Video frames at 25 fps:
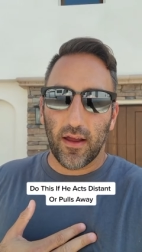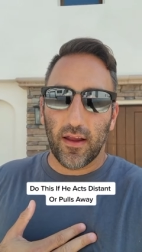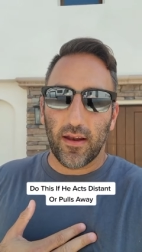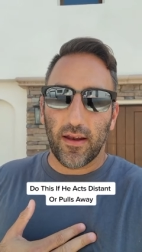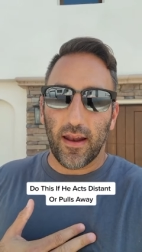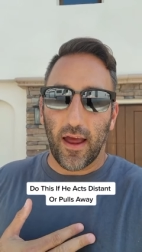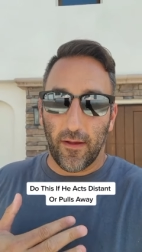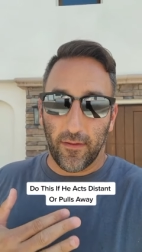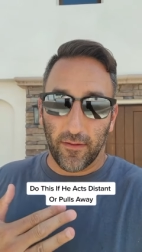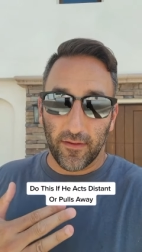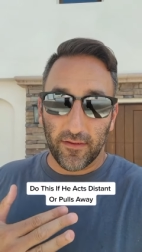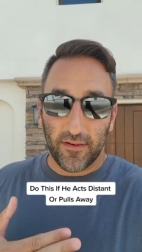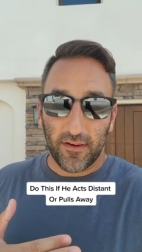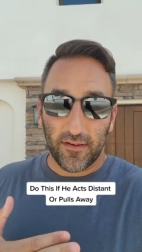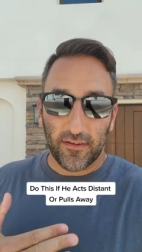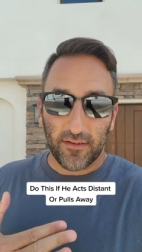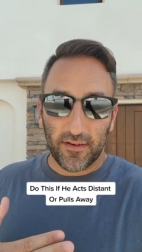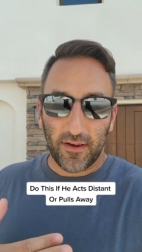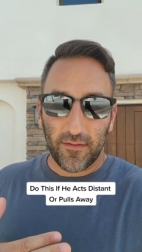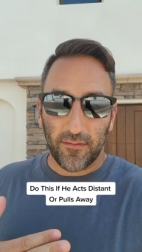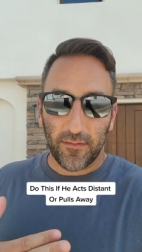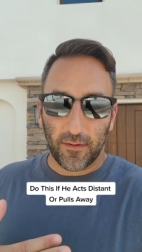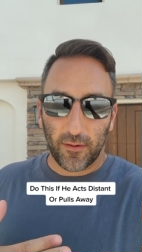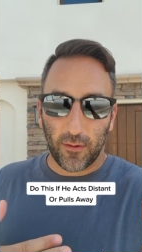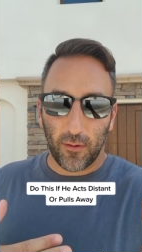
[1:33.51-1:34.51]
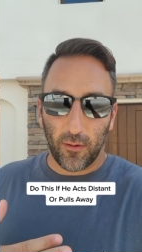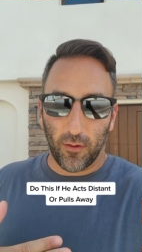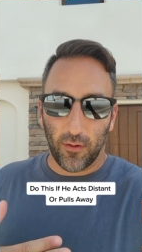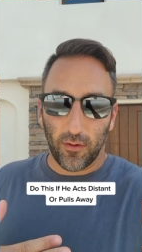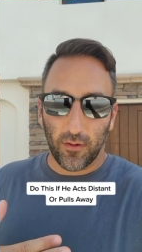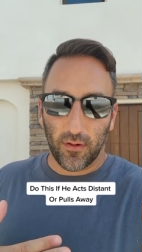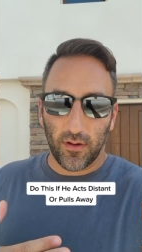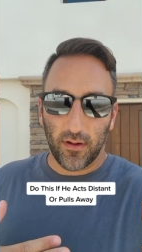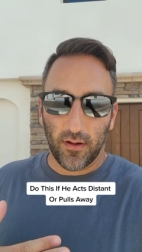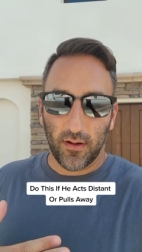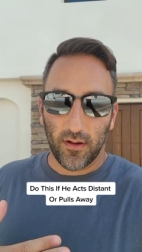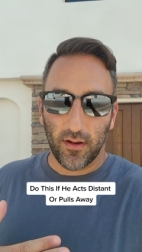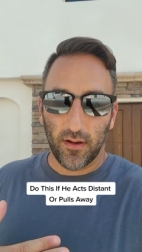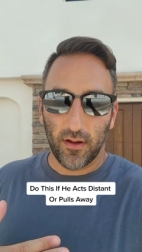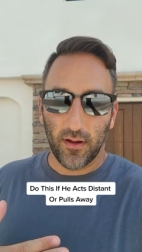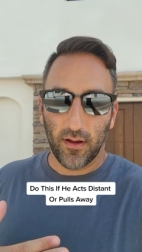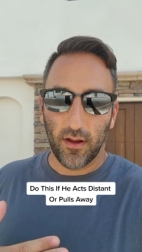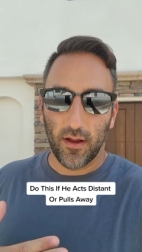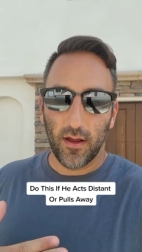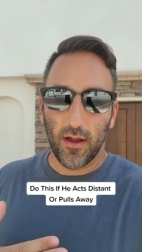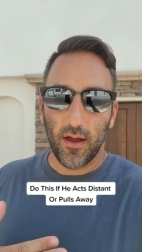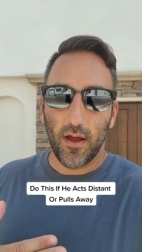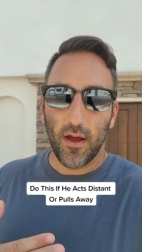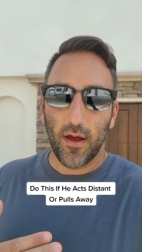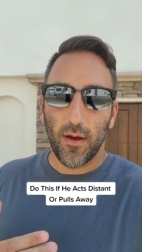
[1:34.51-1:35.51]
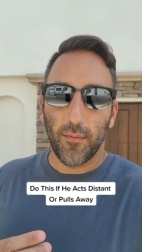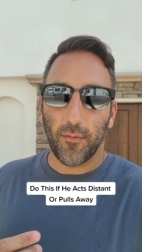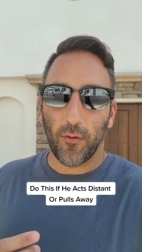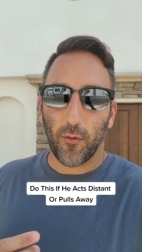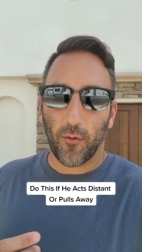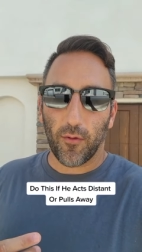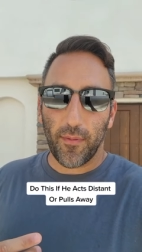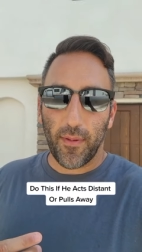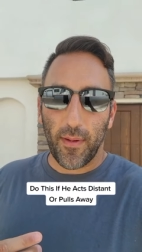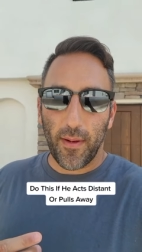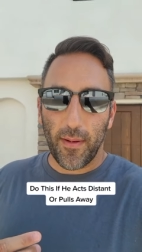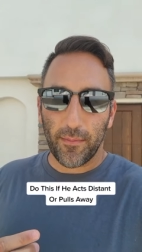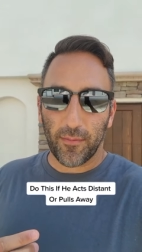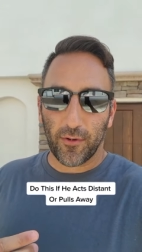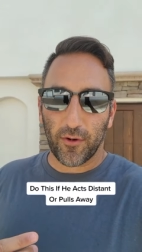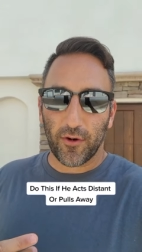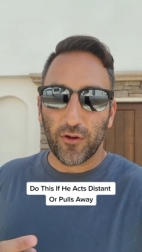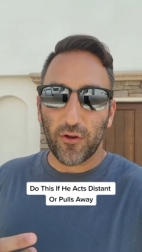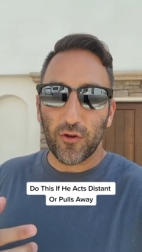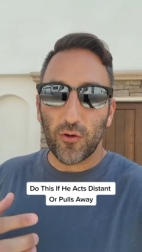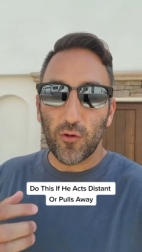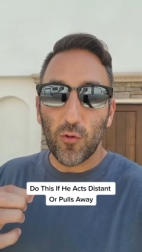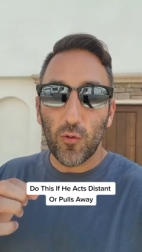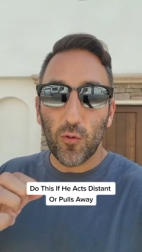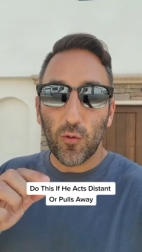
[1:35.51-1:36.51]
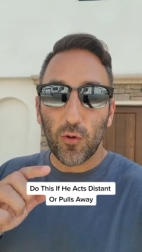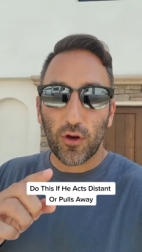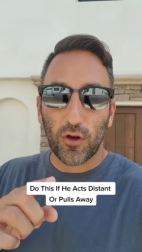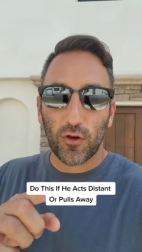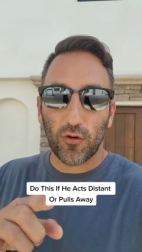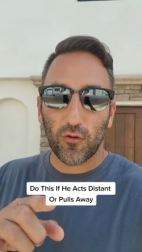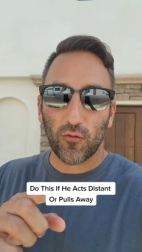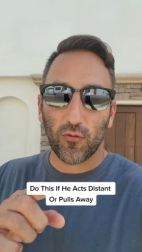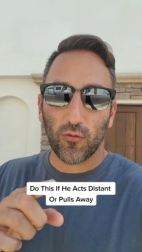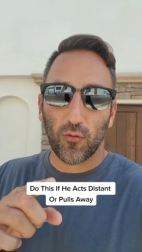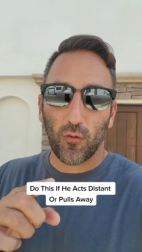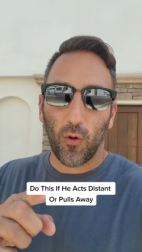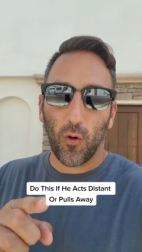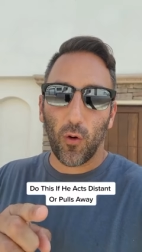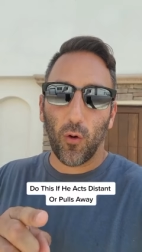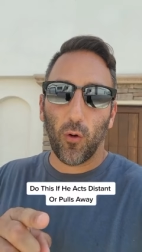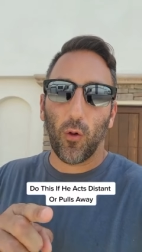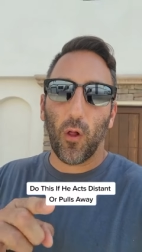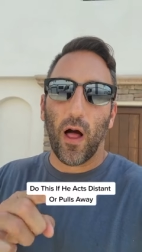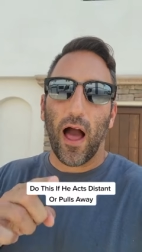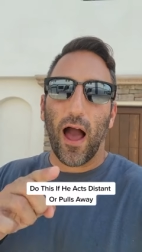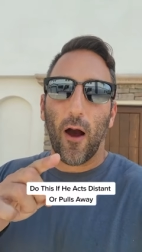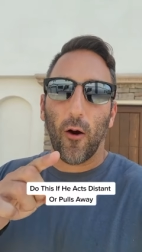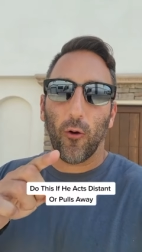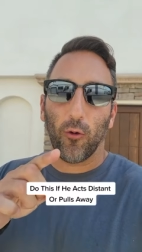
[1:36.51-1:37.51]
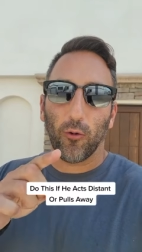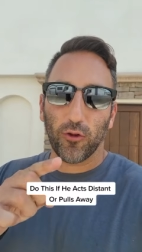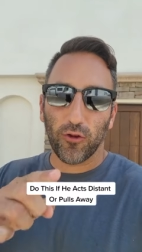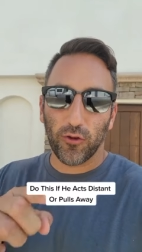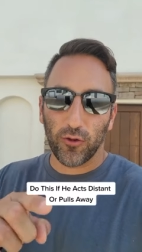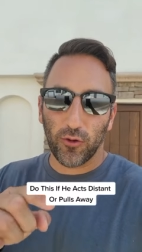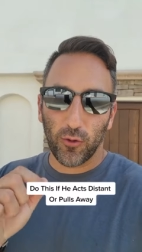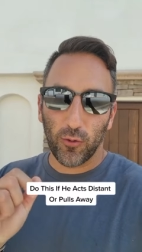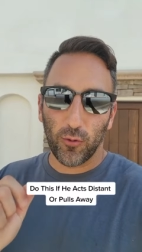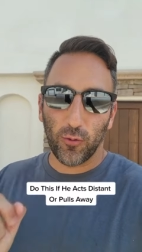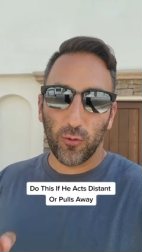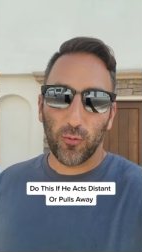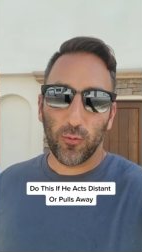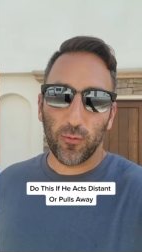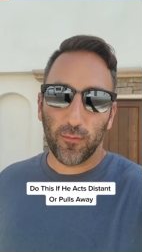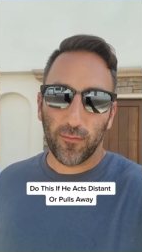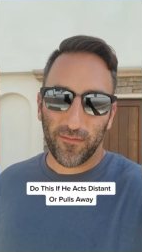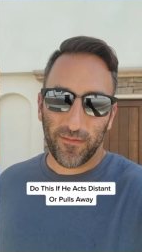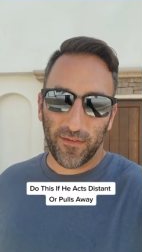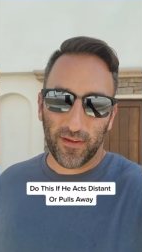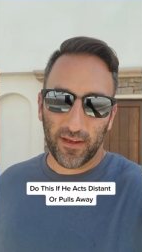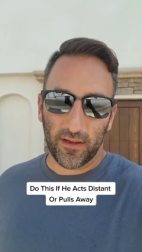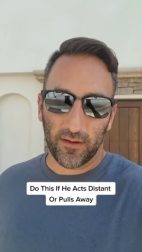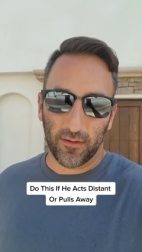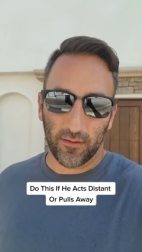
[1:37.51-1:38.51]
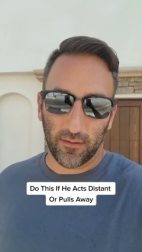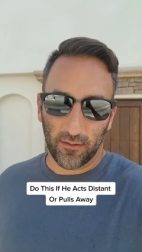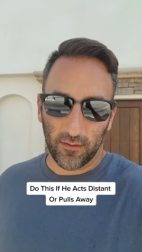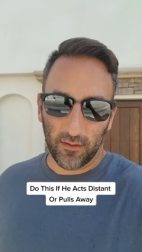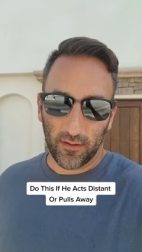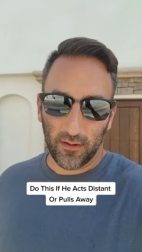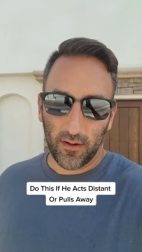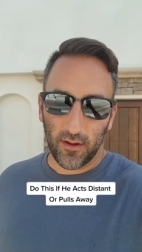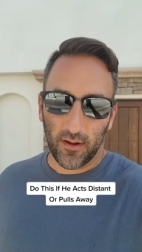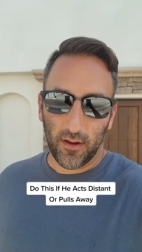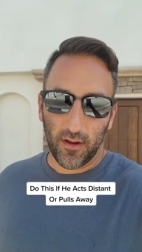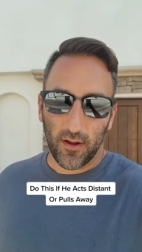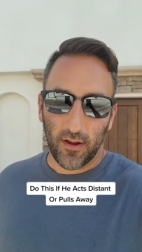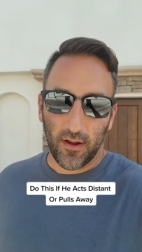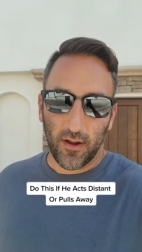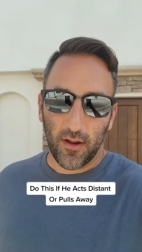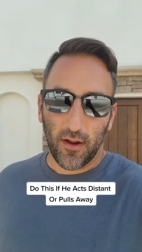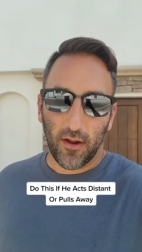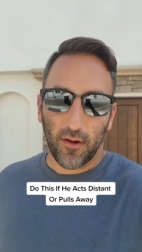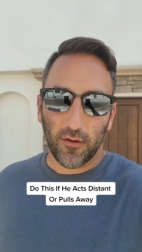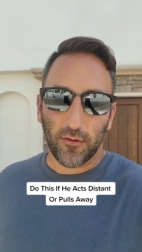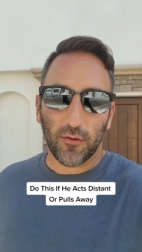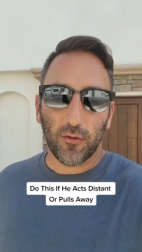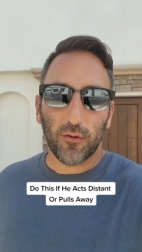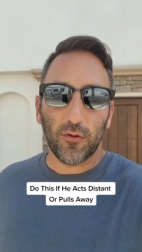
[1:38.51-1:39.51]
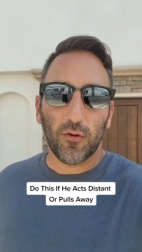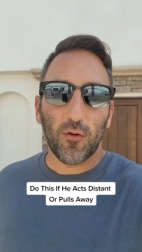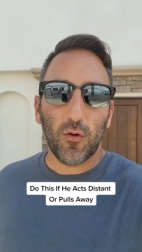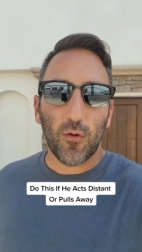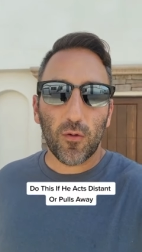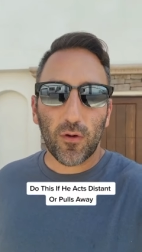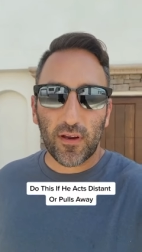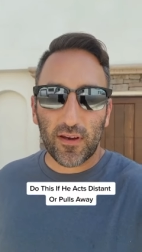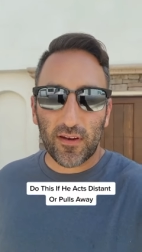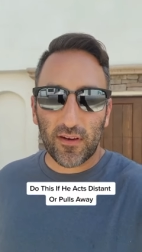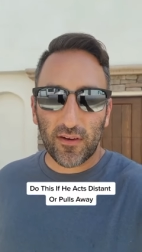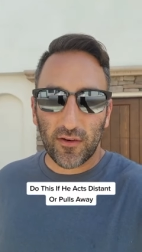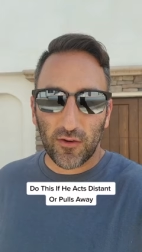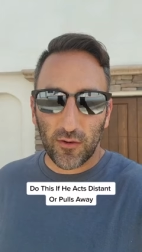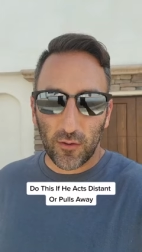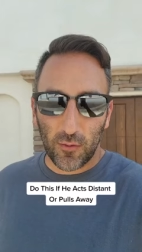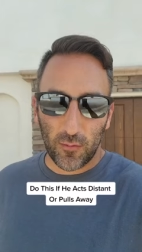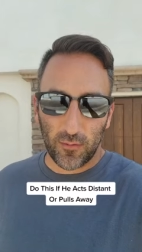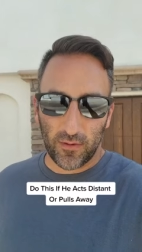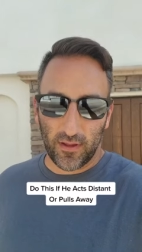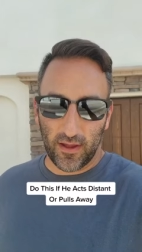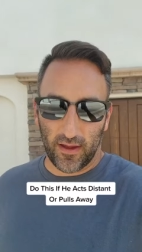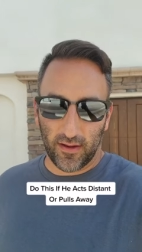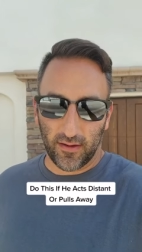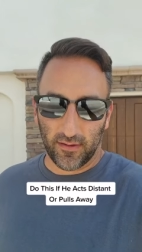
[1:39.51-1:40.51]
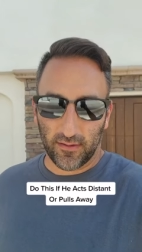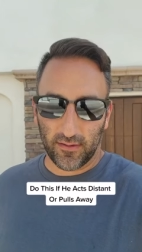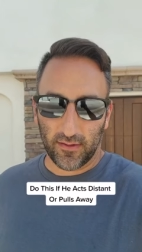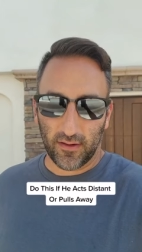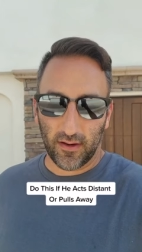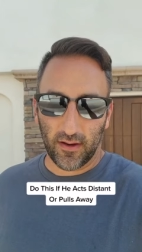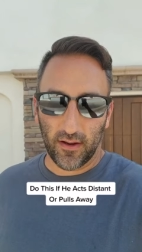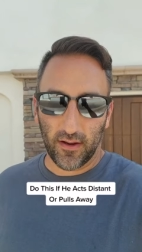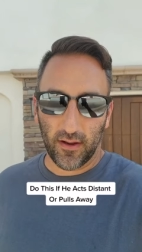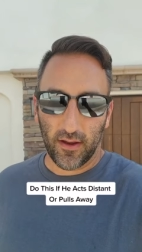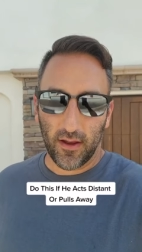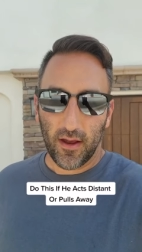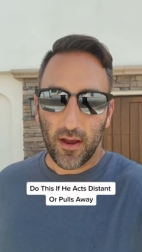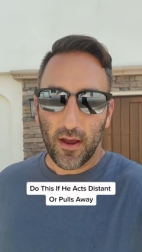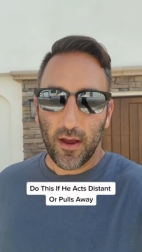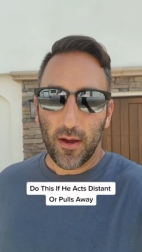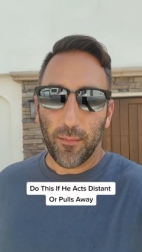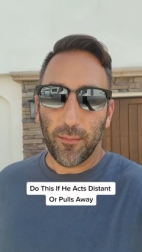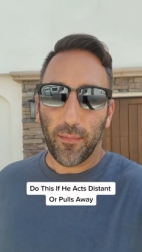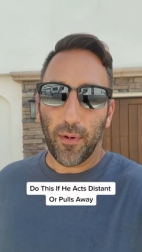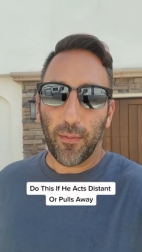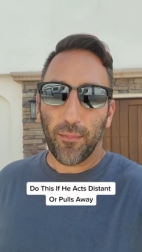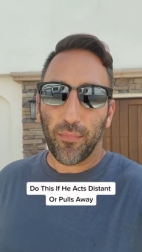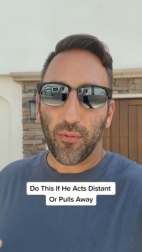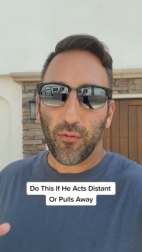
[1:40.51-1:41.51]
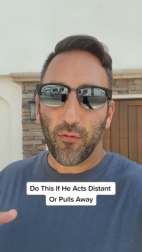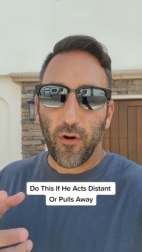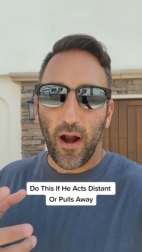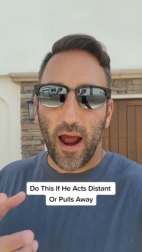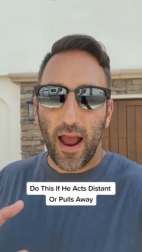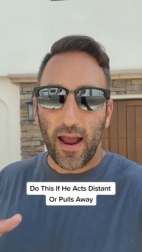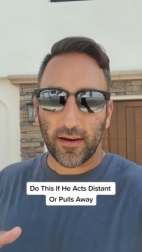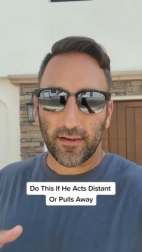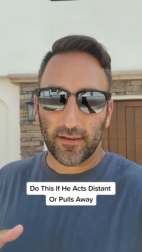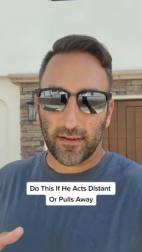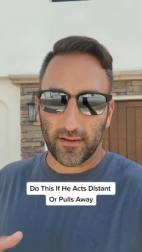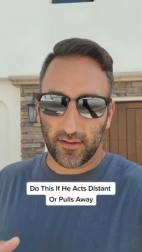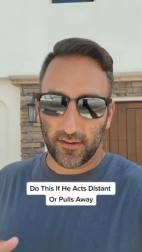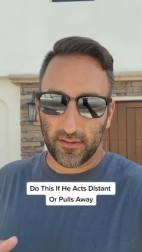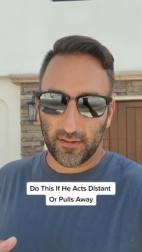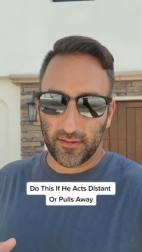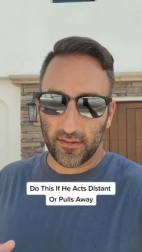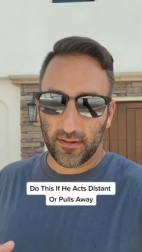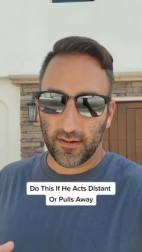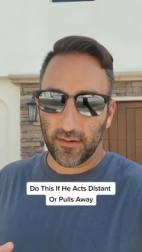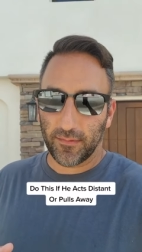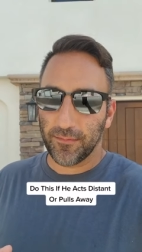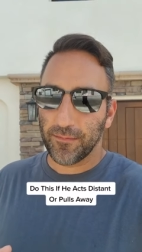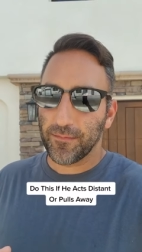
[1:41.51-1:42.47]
Now, this is difficult, but remember, you control how you feel. So you can do this, but practice.